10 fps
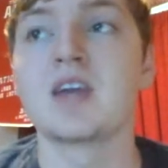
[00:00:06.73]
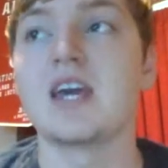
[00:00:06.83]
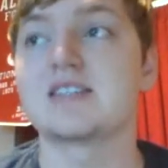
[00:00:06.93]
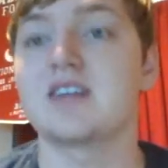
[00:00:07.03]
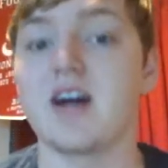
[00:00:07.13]

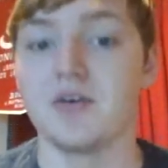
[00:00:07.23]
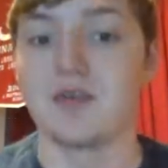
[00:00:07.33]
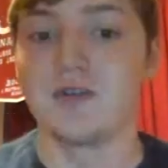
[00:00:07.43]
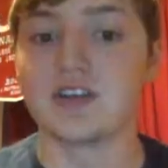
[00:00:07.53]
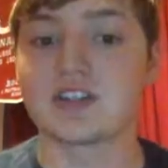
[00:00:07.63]
It's not
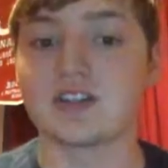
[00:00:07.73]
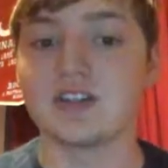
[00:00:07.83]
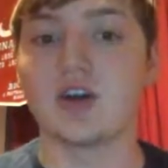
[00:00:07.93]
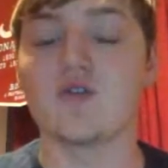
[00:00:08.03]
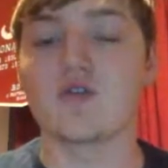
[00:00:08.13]

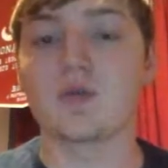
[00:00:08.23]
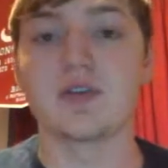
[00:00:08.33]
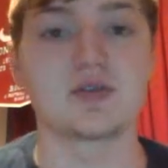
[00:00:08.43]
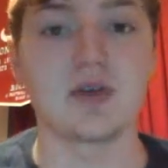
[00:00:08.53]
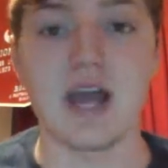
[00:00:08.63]
officially over, but
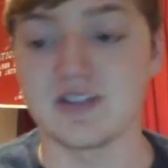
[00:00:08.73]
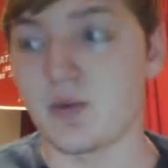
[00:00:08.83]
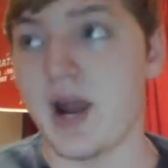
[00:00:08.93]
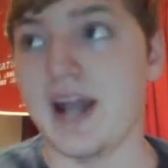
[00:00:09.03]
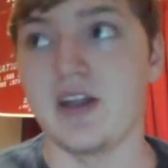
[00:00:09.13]
as of
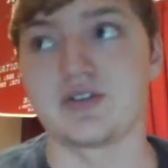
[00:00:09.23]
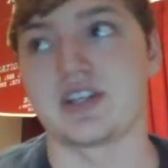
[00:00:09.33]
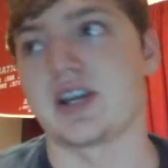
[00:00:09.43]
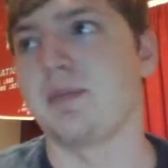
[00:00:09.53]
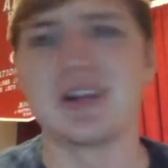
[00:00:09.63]
right now, there's
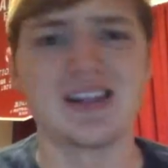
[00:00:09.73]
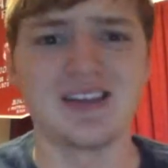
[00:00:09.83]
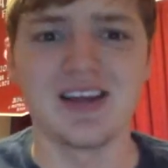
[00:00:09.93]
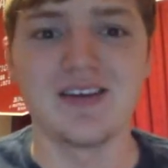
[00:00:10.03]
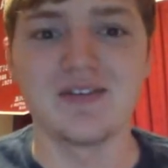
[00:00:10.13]
like a minute
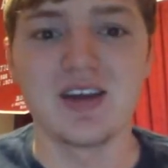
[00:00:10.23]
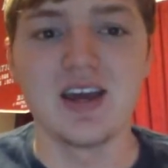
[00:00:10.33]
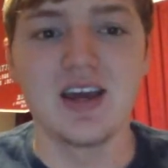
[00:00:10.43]
left,